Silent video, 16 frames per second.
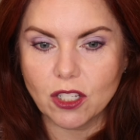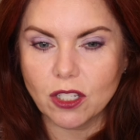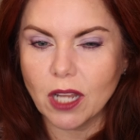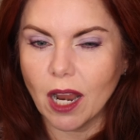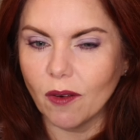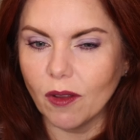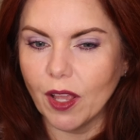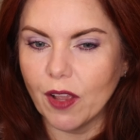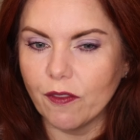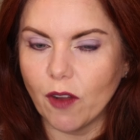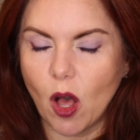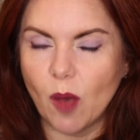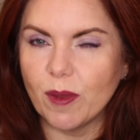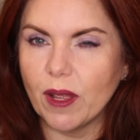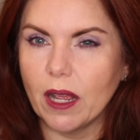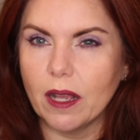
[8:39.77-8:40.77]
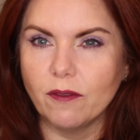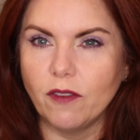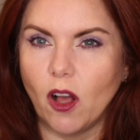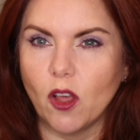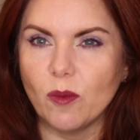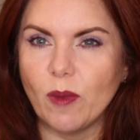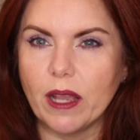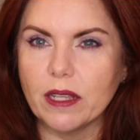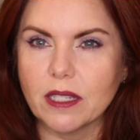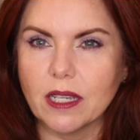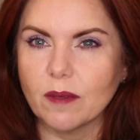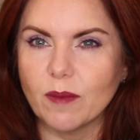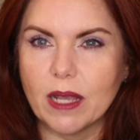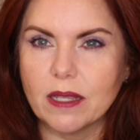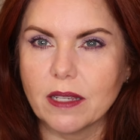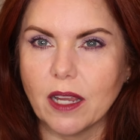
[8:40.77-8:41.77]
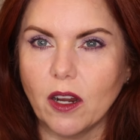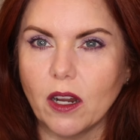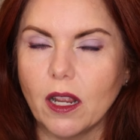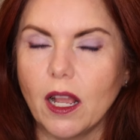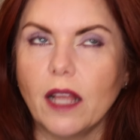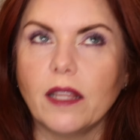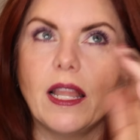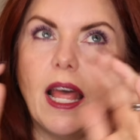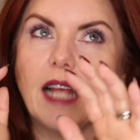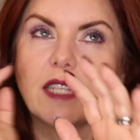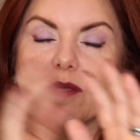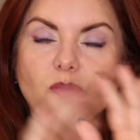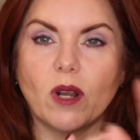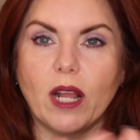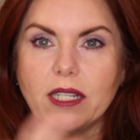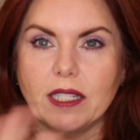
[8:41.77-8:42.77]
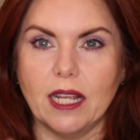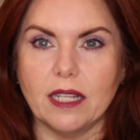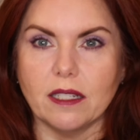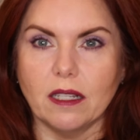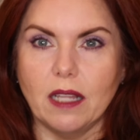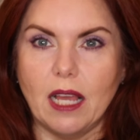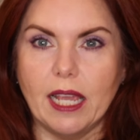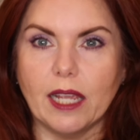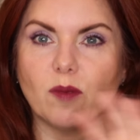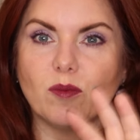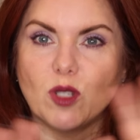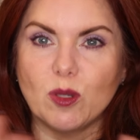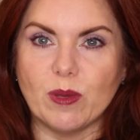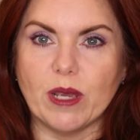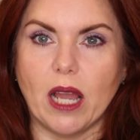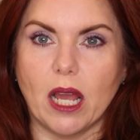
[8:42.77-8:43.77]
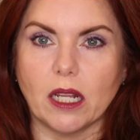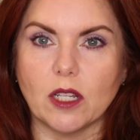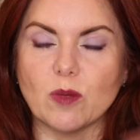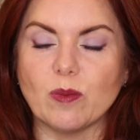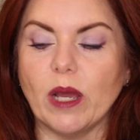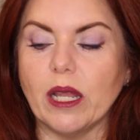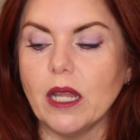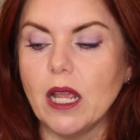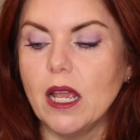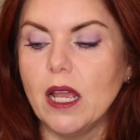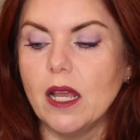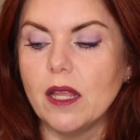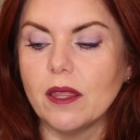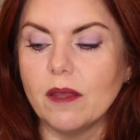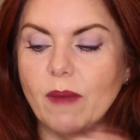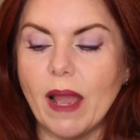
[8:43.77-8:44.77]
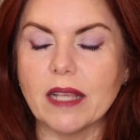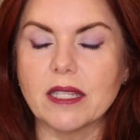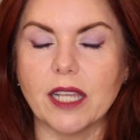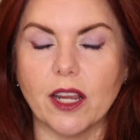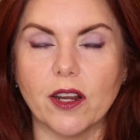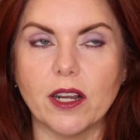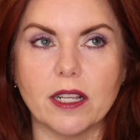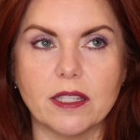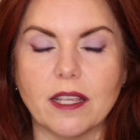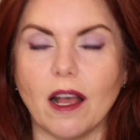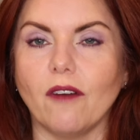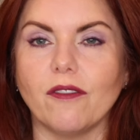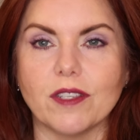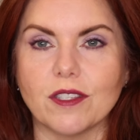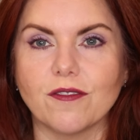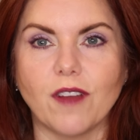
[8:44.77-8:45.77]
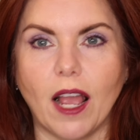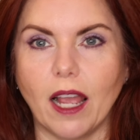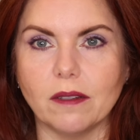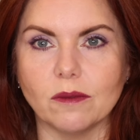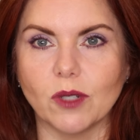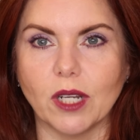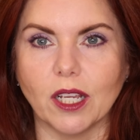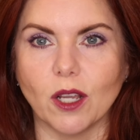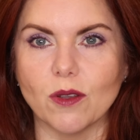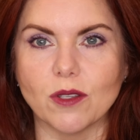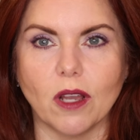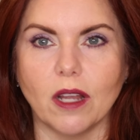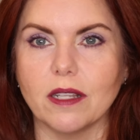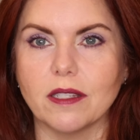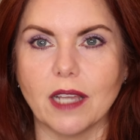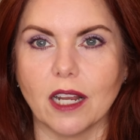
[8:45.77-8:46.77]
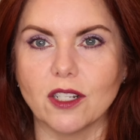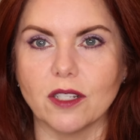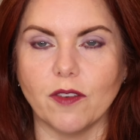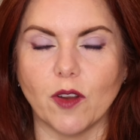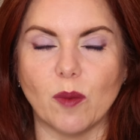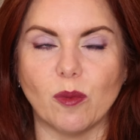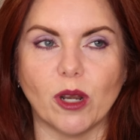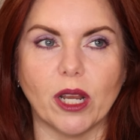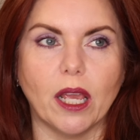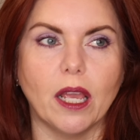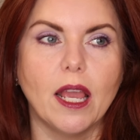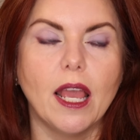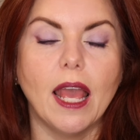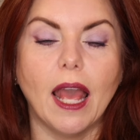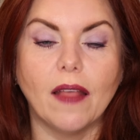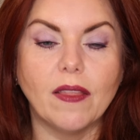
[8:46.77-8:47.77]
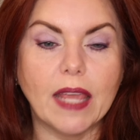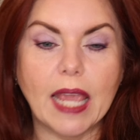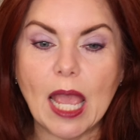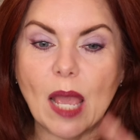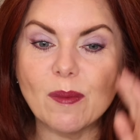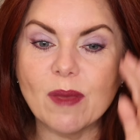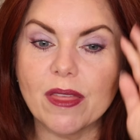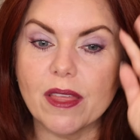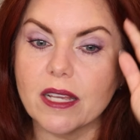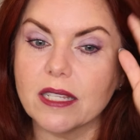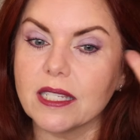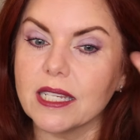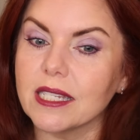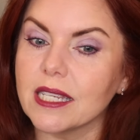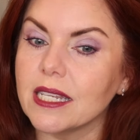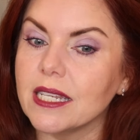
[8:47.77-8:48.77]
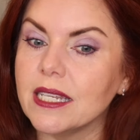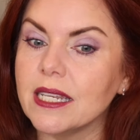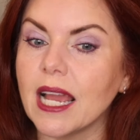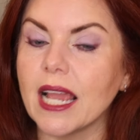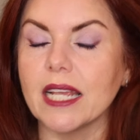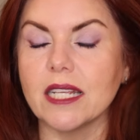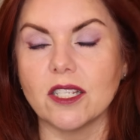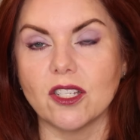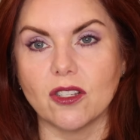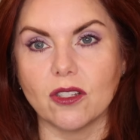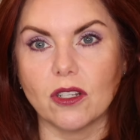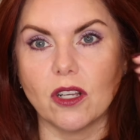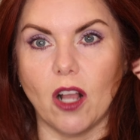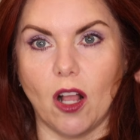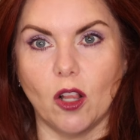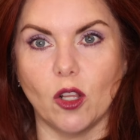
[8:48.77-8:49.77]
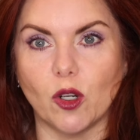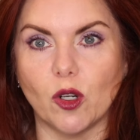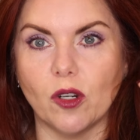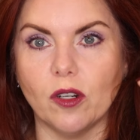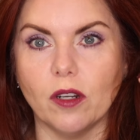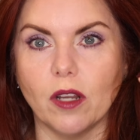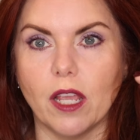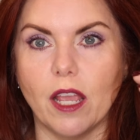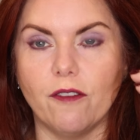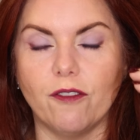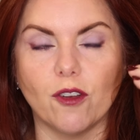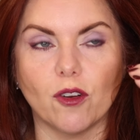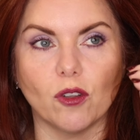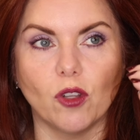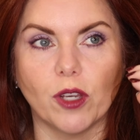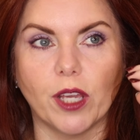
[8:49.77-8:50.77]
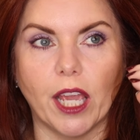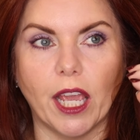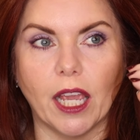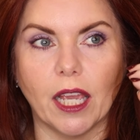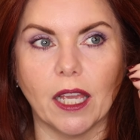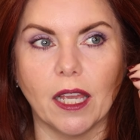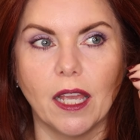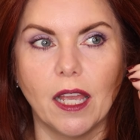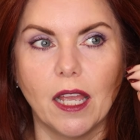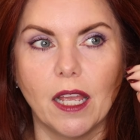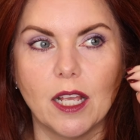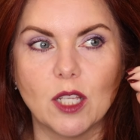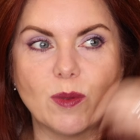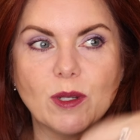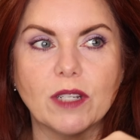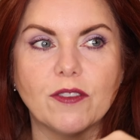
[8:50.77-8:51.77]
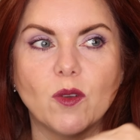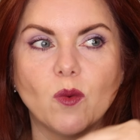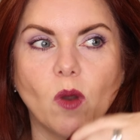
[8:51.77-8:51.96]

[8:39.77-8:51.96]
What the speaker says: It's not really a volumizing mascara. And that's what I tend to like, to be honest. But the mascara itself is fine when it goes on. It's actually very pretty. And the amethyst is a nice color if you're looking, especially if you